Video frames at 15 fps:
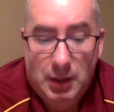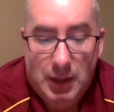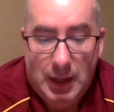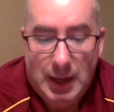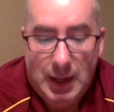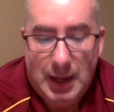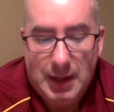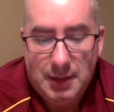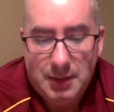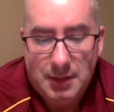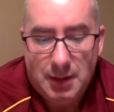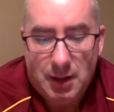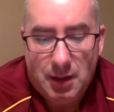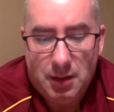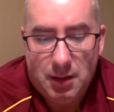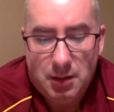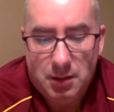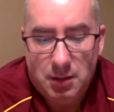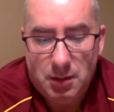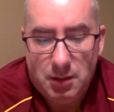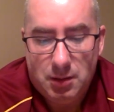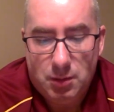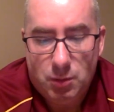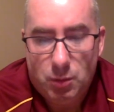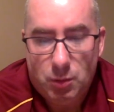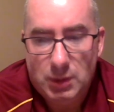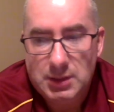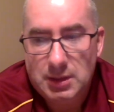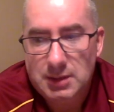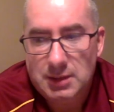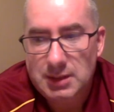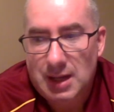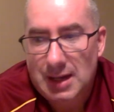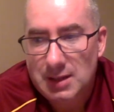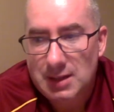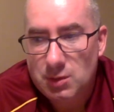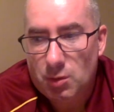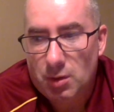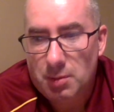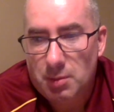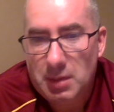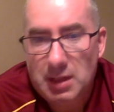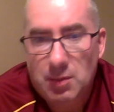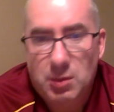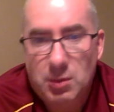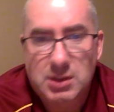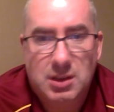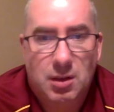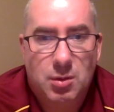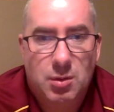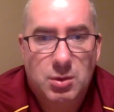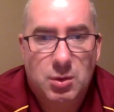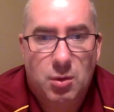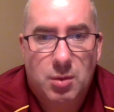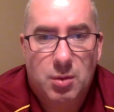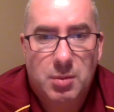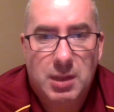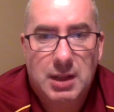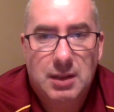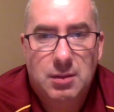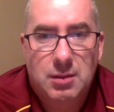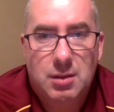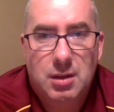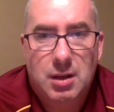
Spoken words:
And what does a high score mean? What does a low score mean?